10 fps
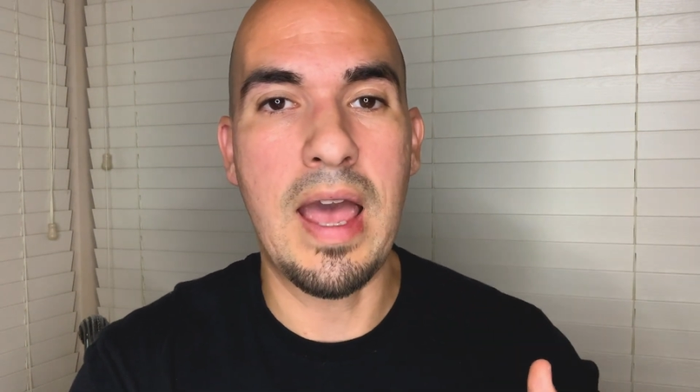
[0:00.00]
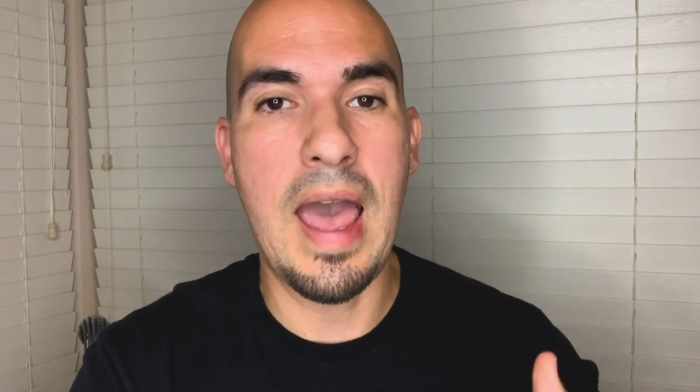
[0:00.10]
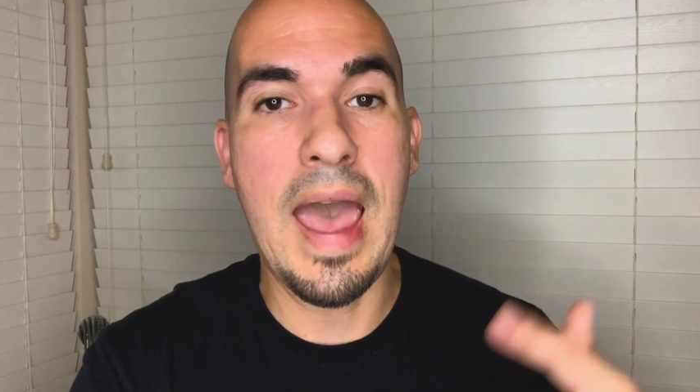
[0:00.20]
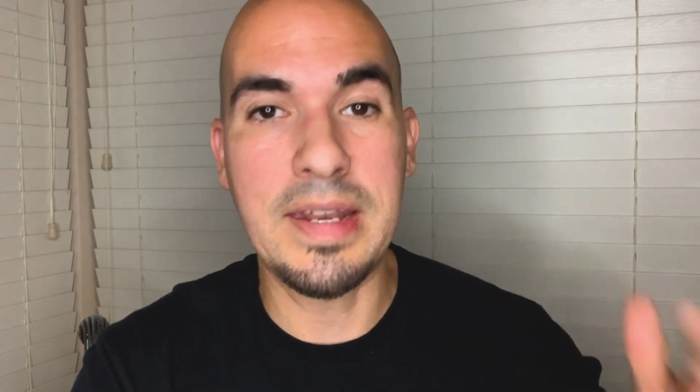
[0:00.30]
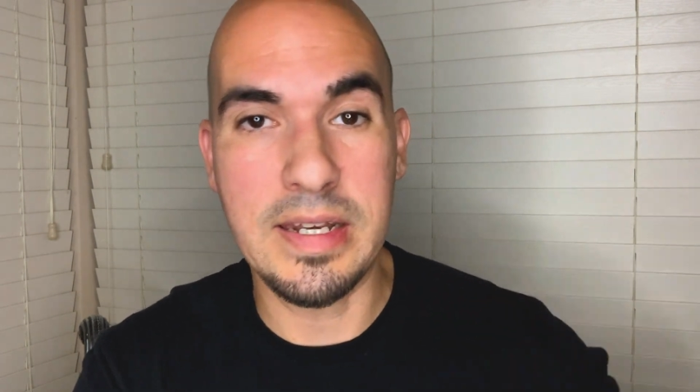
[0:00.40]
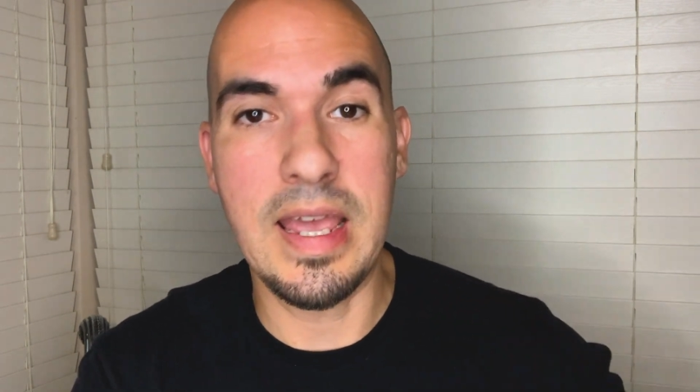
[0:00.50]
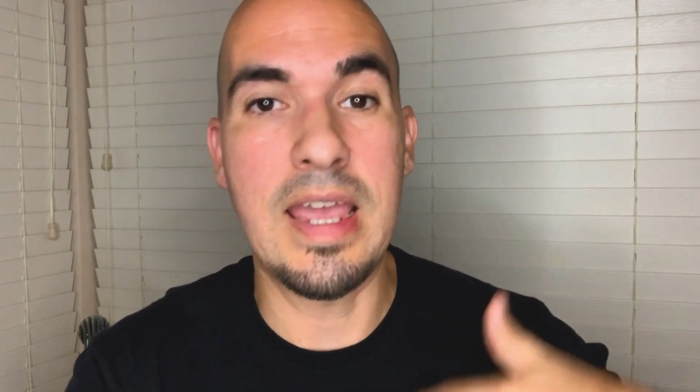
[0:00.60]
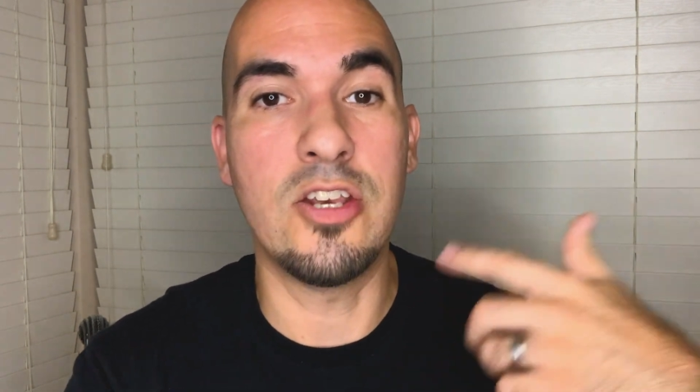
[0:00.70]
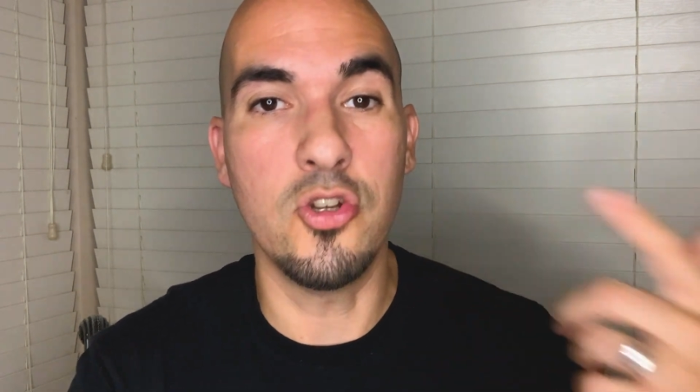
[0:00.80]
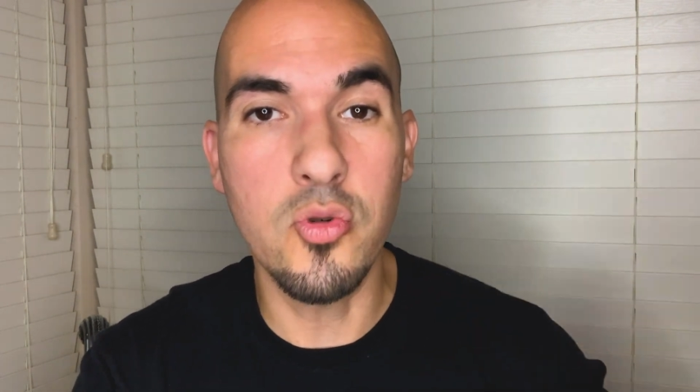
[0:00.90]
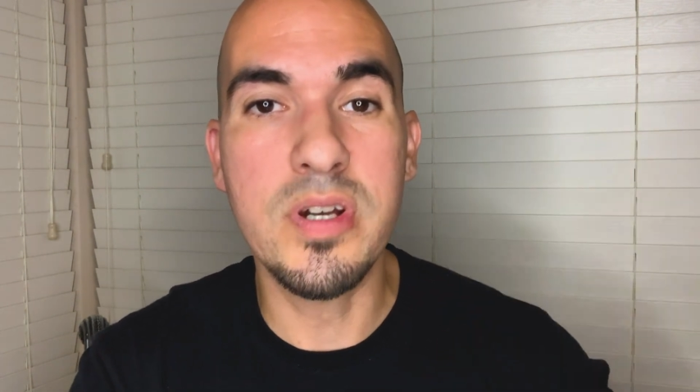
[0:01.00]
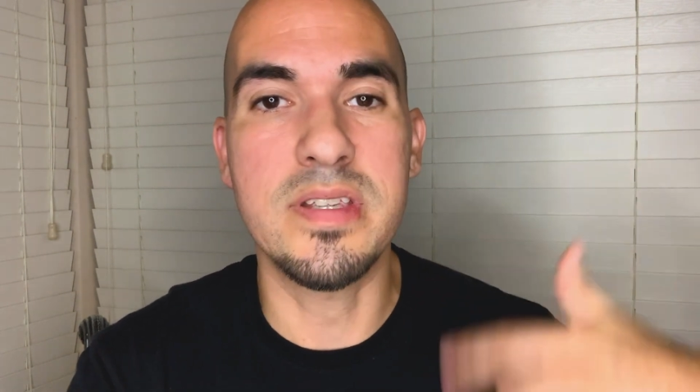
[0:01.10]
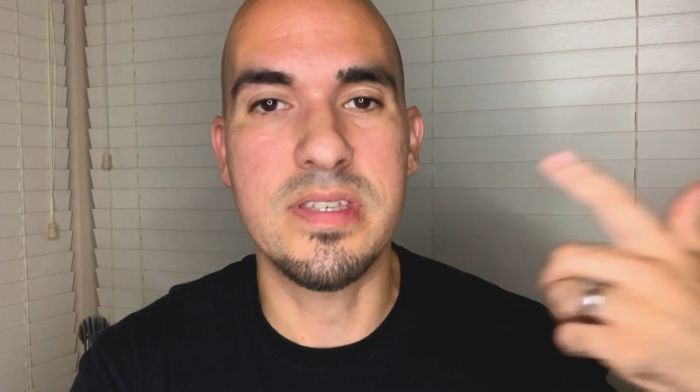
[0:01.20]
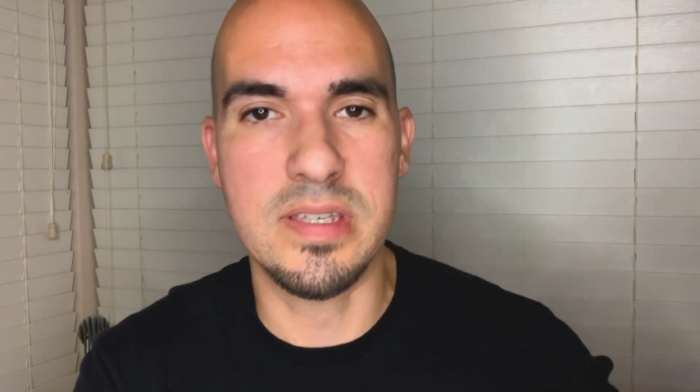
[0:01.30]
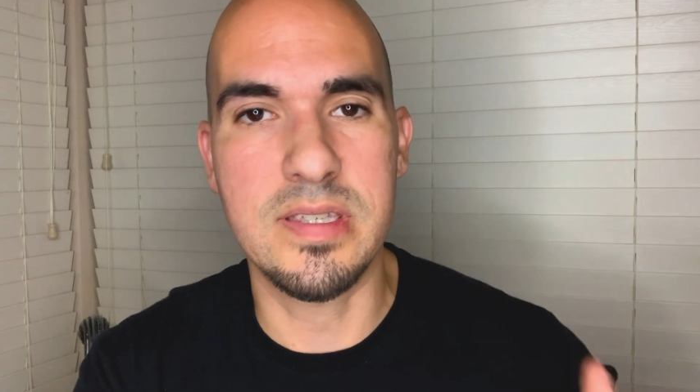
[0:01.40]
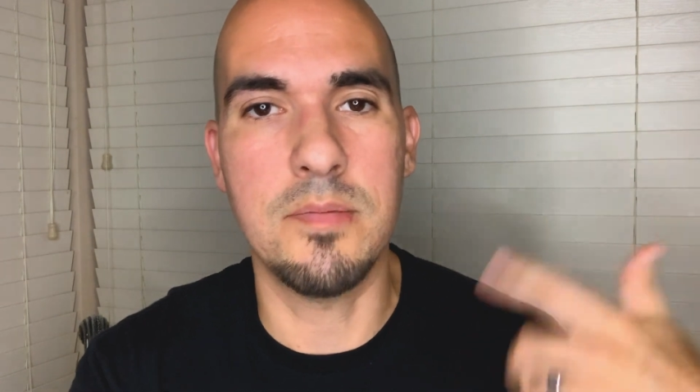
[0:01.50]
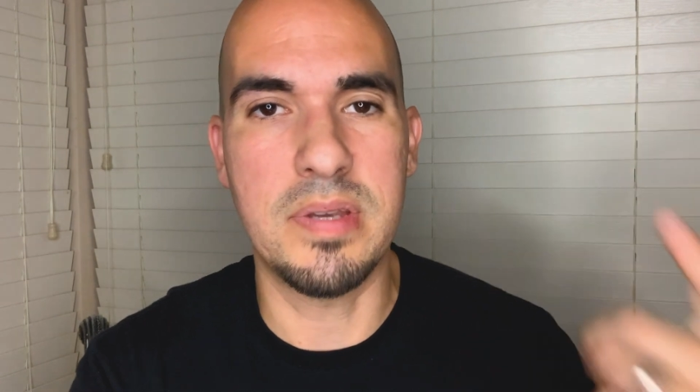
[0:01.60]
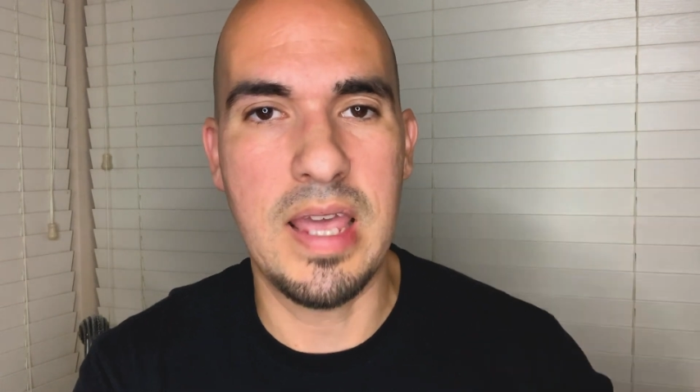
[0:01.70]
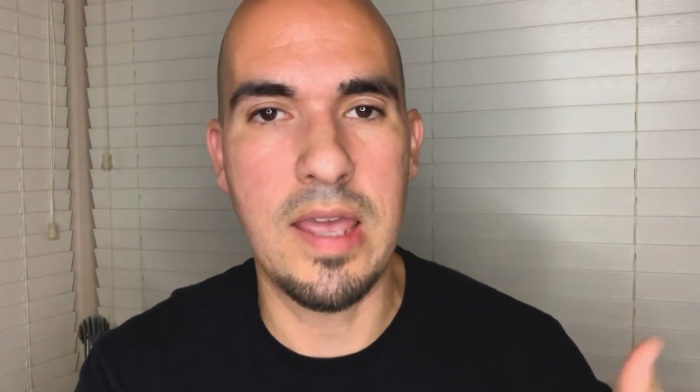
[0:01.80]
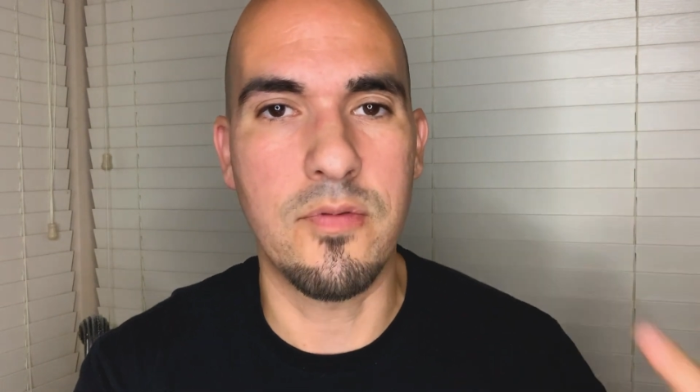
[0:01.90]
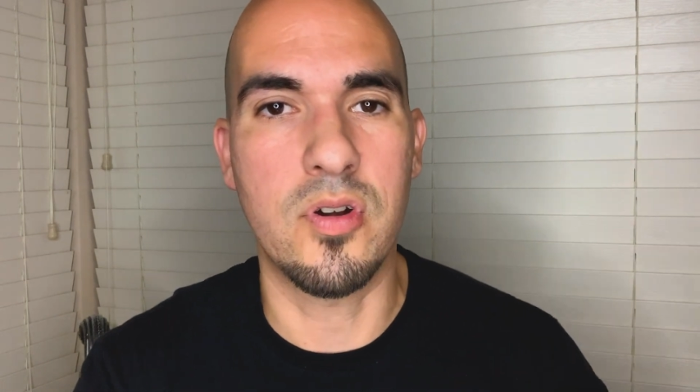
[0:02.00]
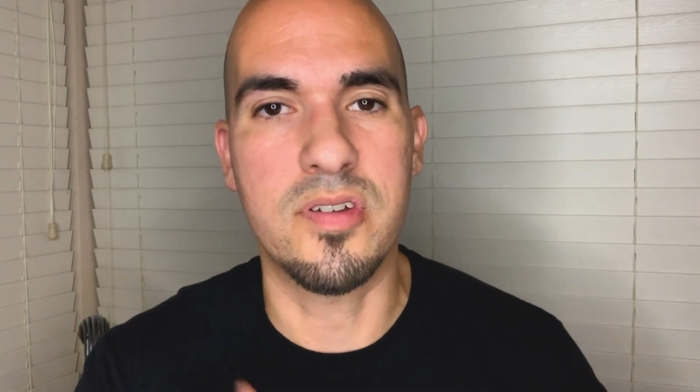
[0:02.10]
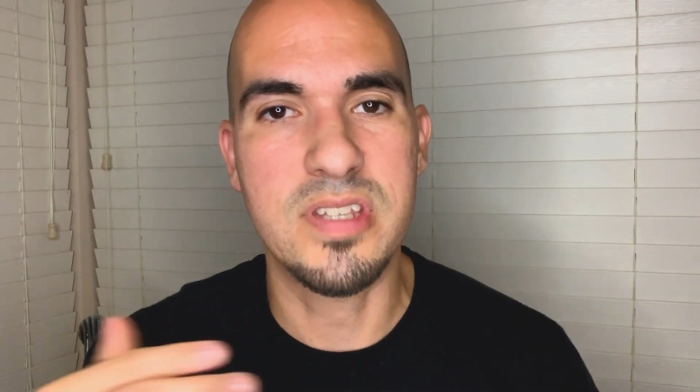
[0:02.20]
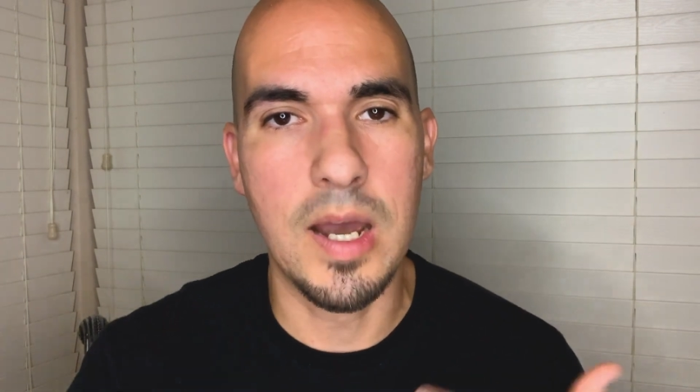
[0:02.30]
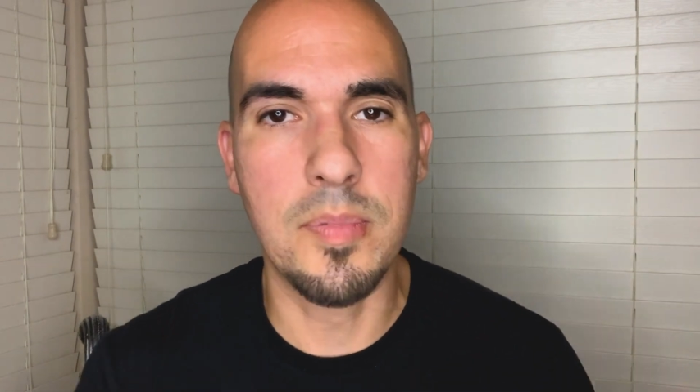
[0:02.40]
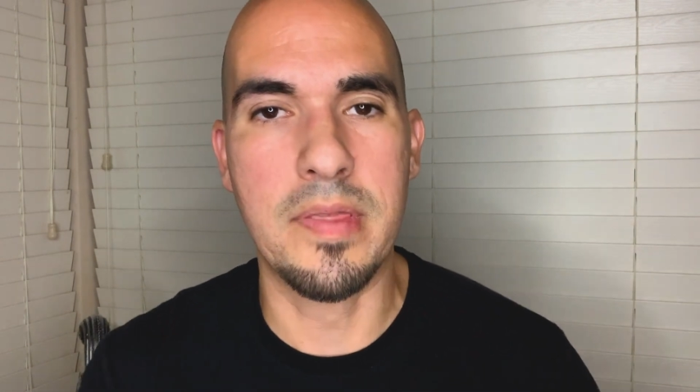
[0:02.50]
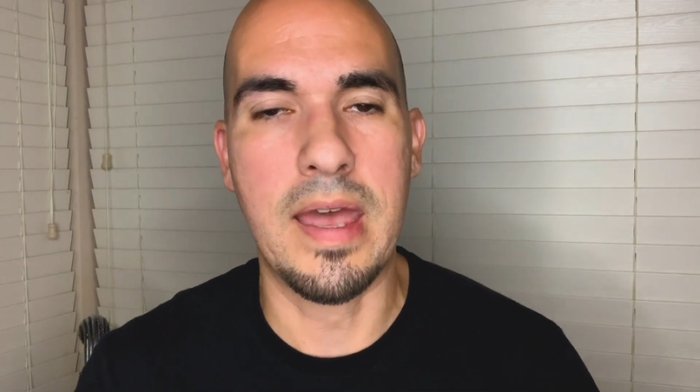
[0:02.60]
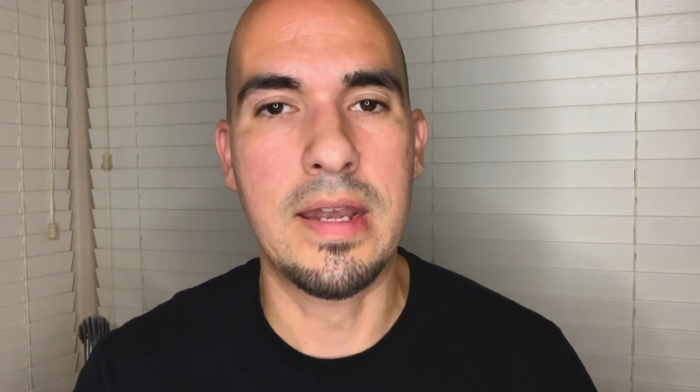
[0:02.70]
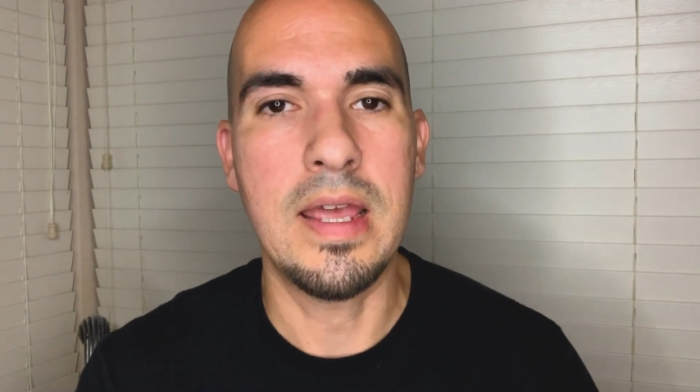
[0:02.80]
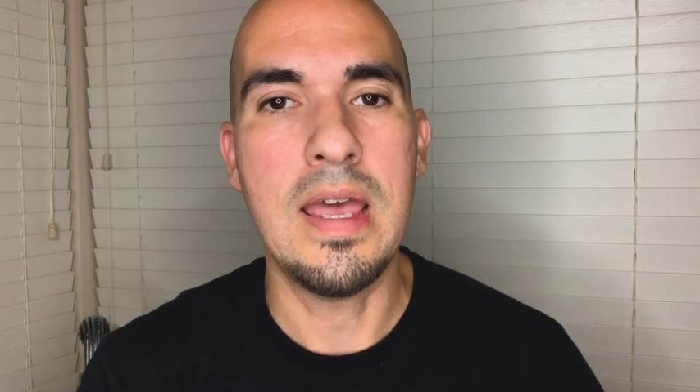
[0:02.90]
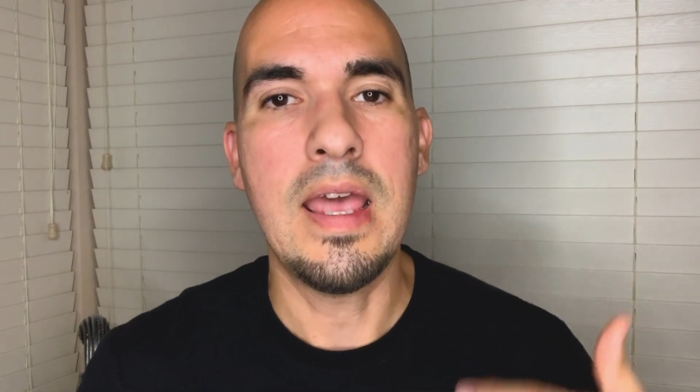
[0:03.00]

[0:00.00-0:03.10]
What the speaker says: adding a new consistent behavior on top of that.